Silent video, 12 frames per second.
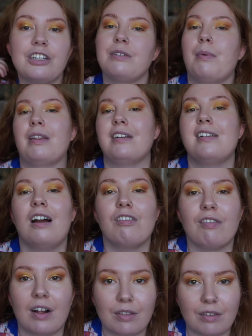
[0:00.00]
his mother tongue,
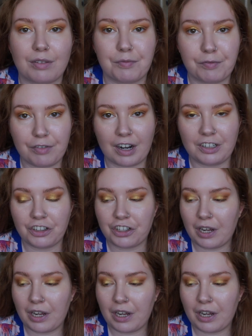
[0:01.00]
rather than French.